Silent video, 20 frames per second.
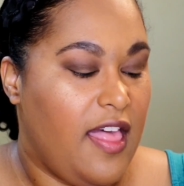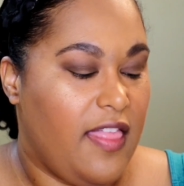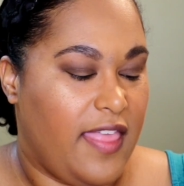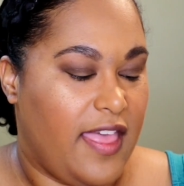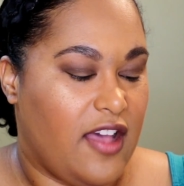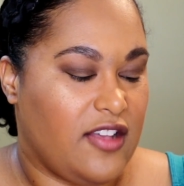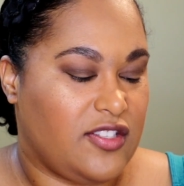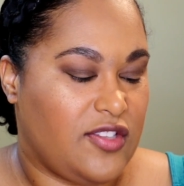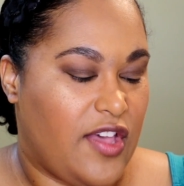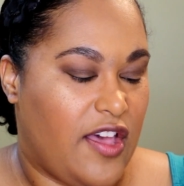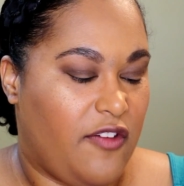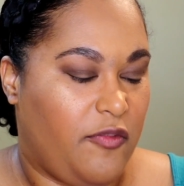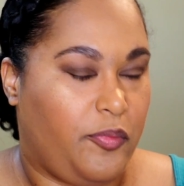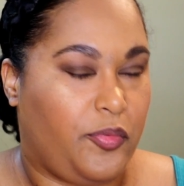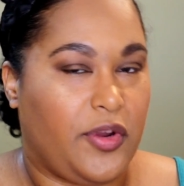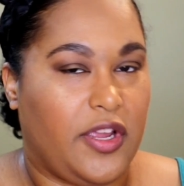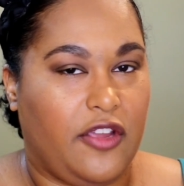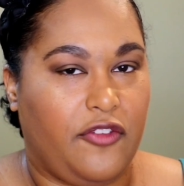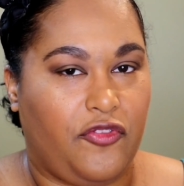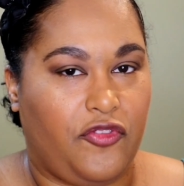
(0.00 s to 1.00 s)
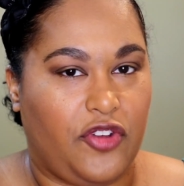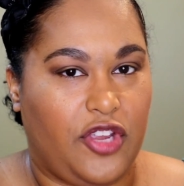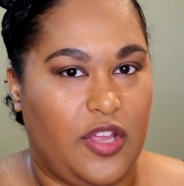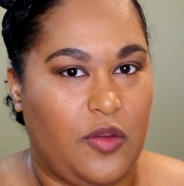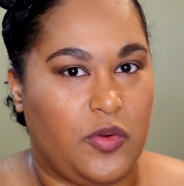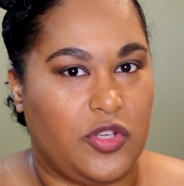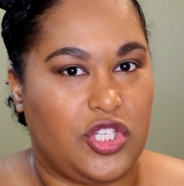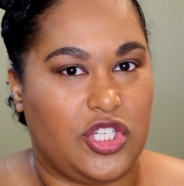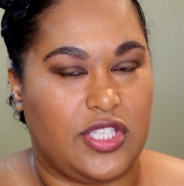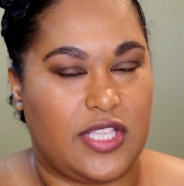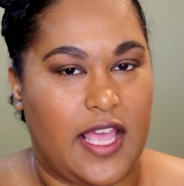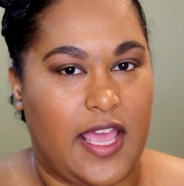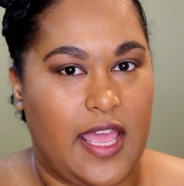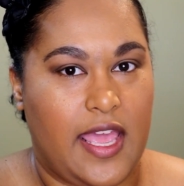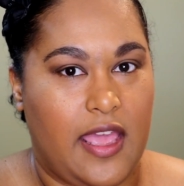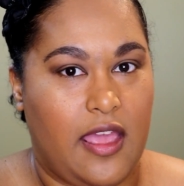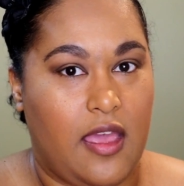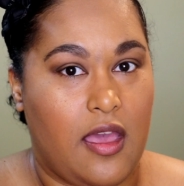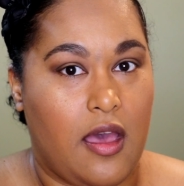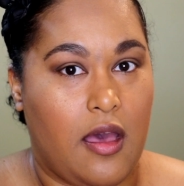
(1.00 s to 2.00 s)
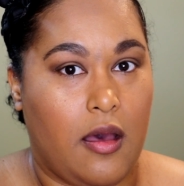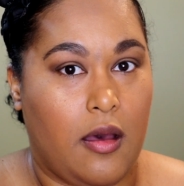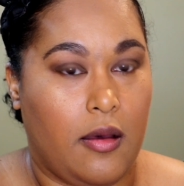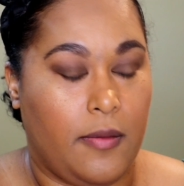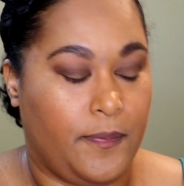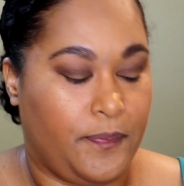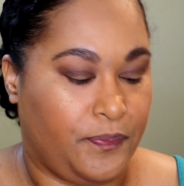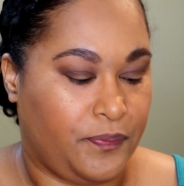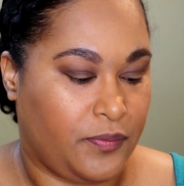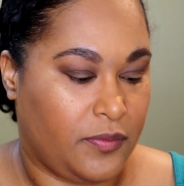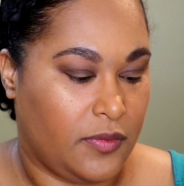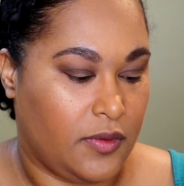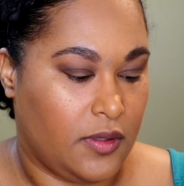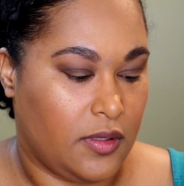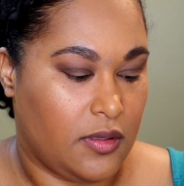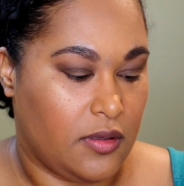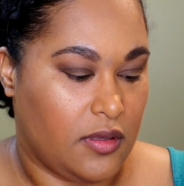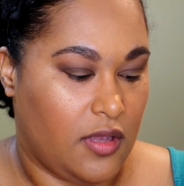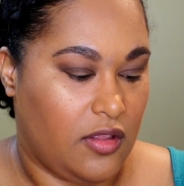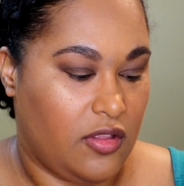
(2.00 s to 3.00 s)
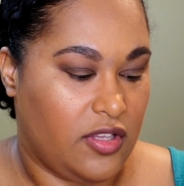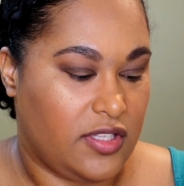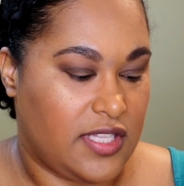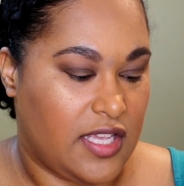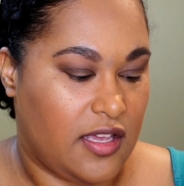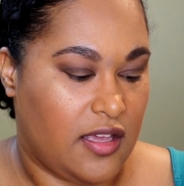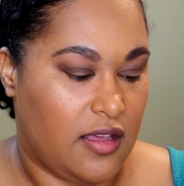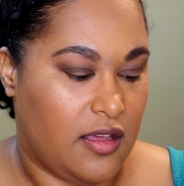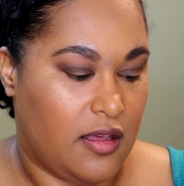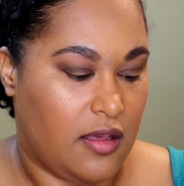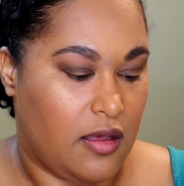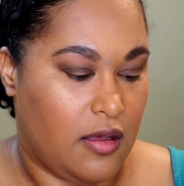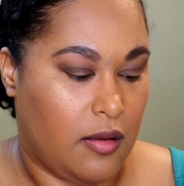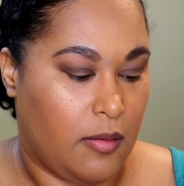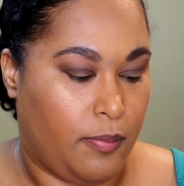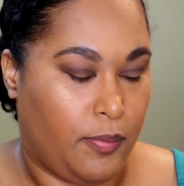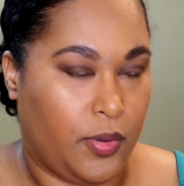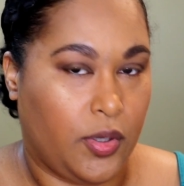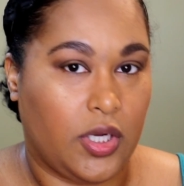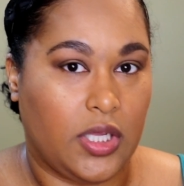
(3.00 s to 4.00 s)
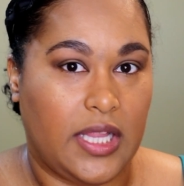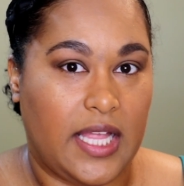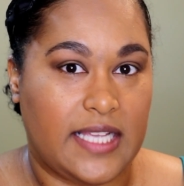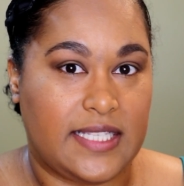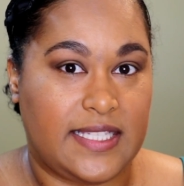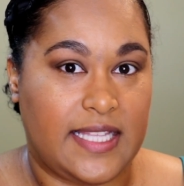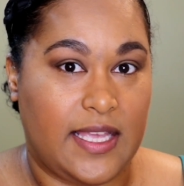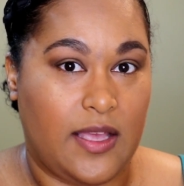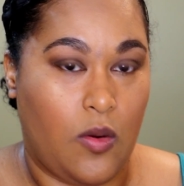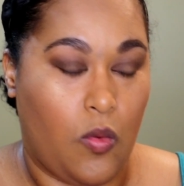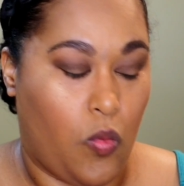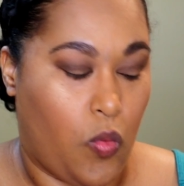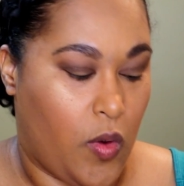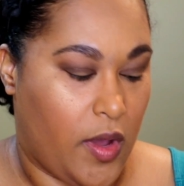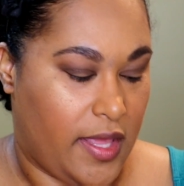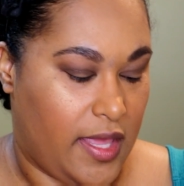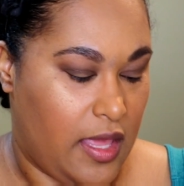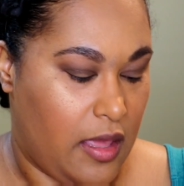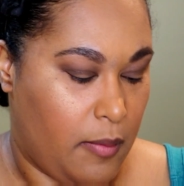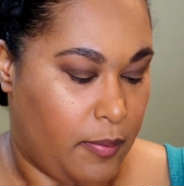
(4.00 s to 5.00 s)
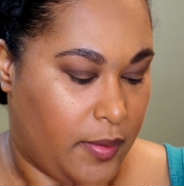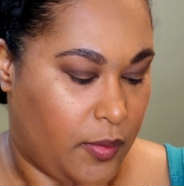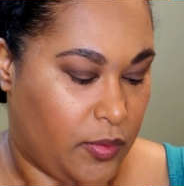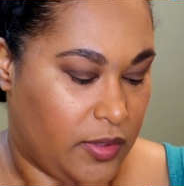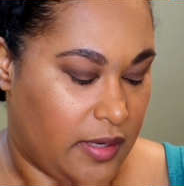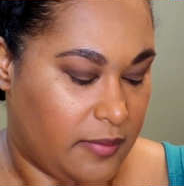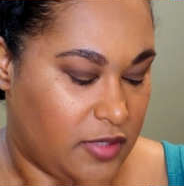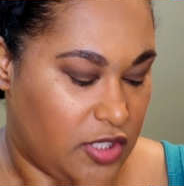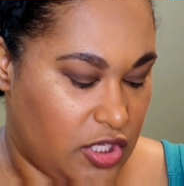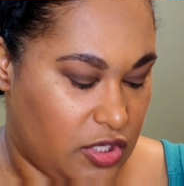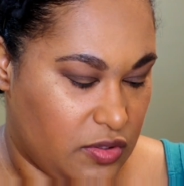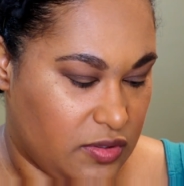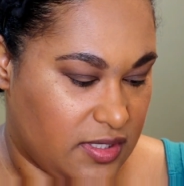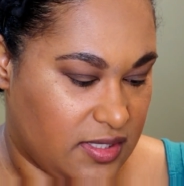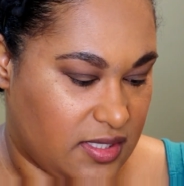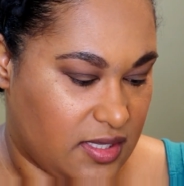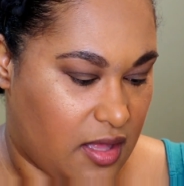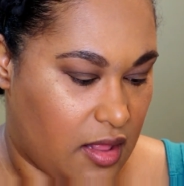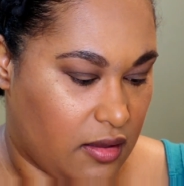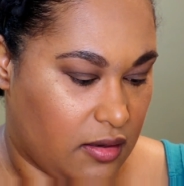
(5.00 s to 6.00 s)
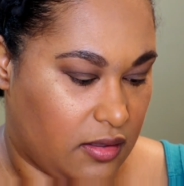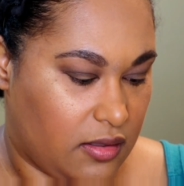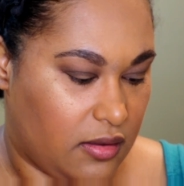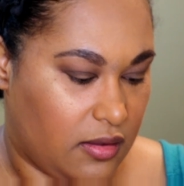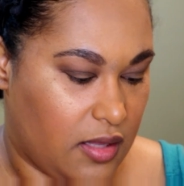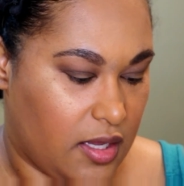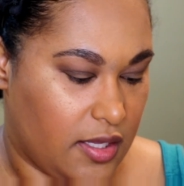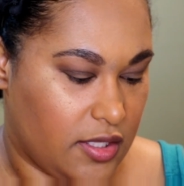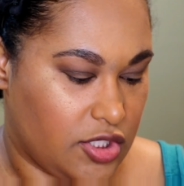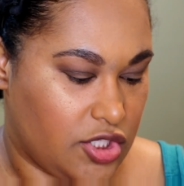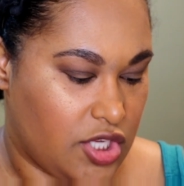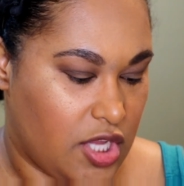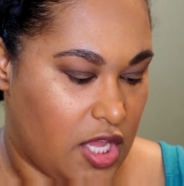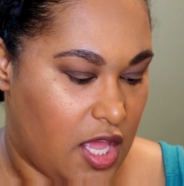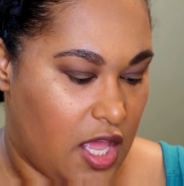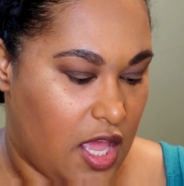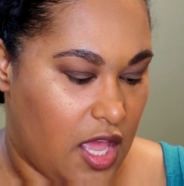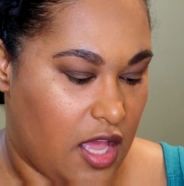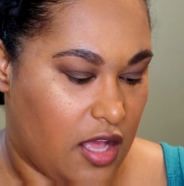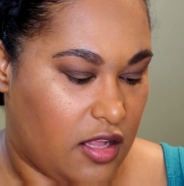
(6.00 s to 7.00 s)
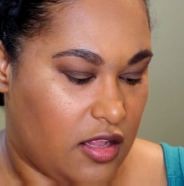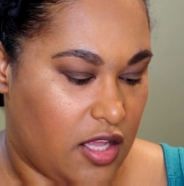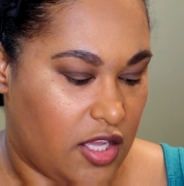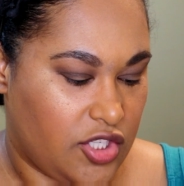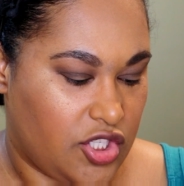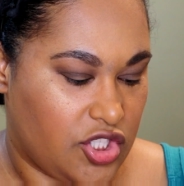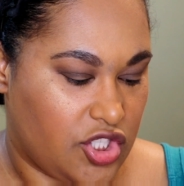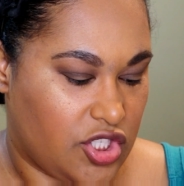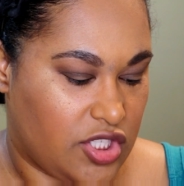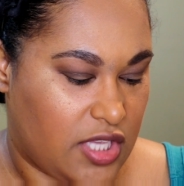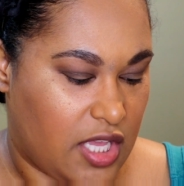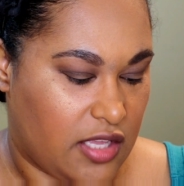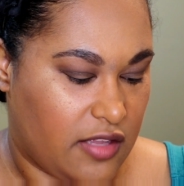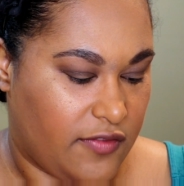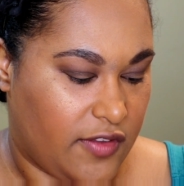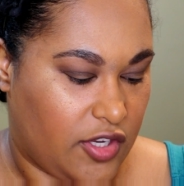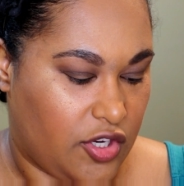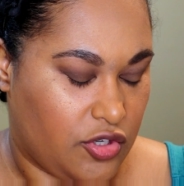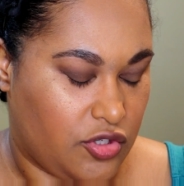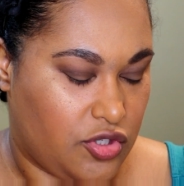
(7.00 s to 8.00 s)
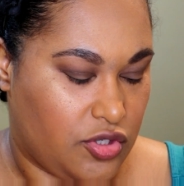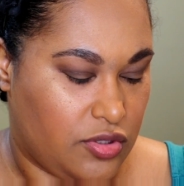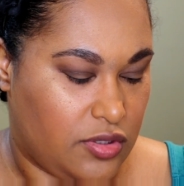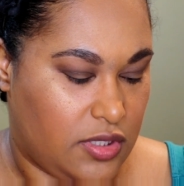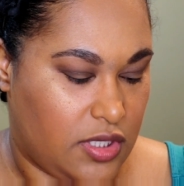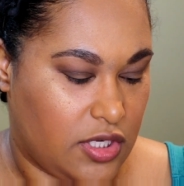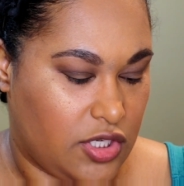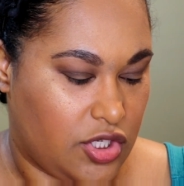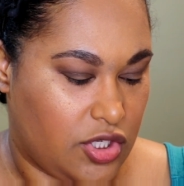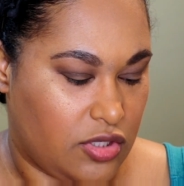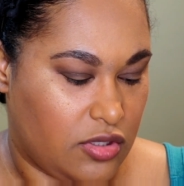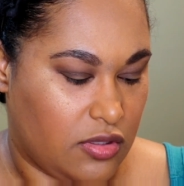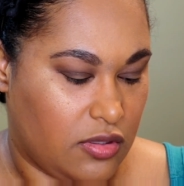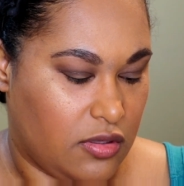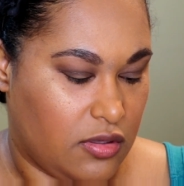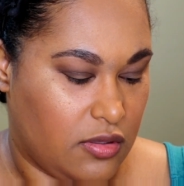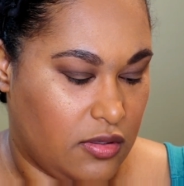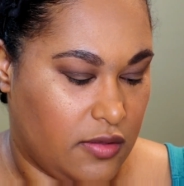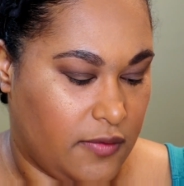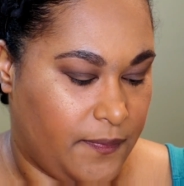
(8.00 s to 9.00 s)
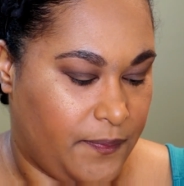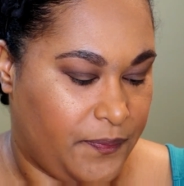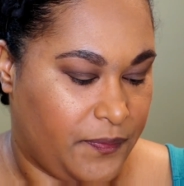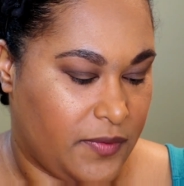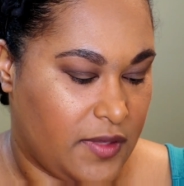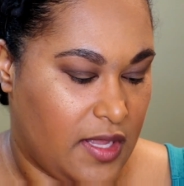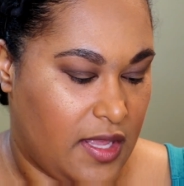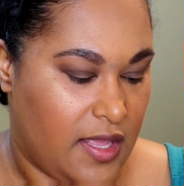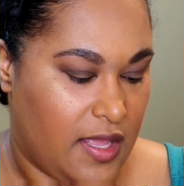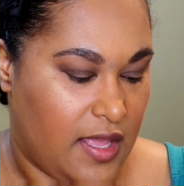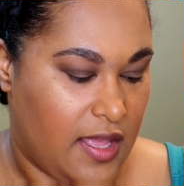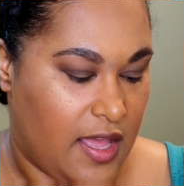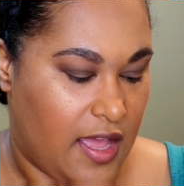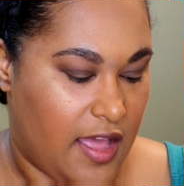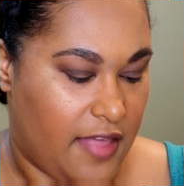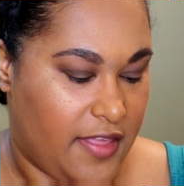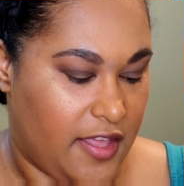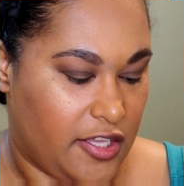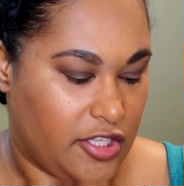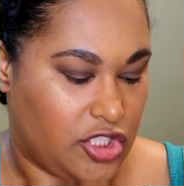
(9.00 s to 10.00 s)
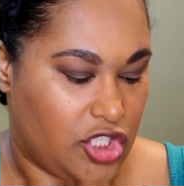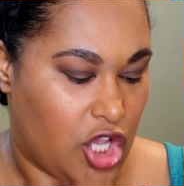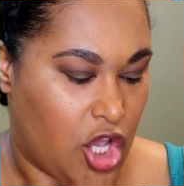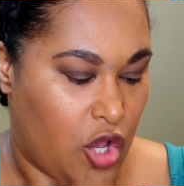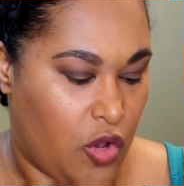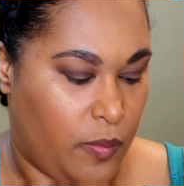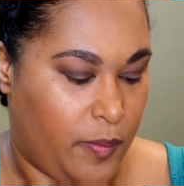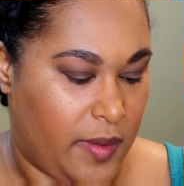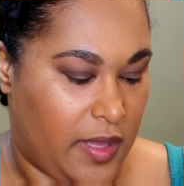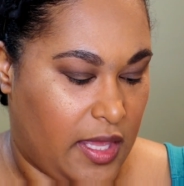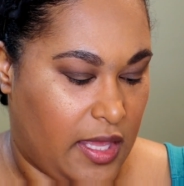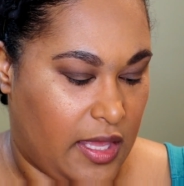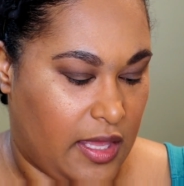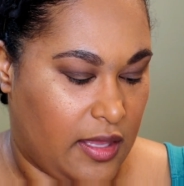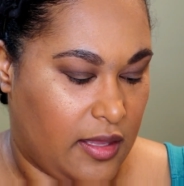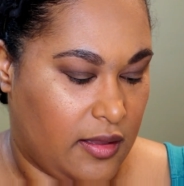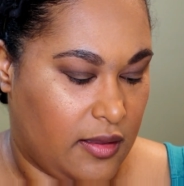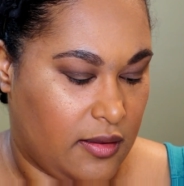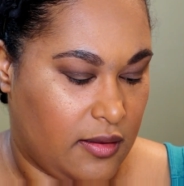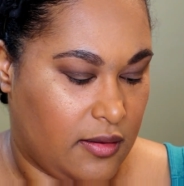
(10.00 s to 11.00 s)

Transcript: They also have Break Free, which is a uh, looks like a pearlescent white, but what I'm going to use is the color Clutch, and Clutch is just kind of like your traditional, I think, taupey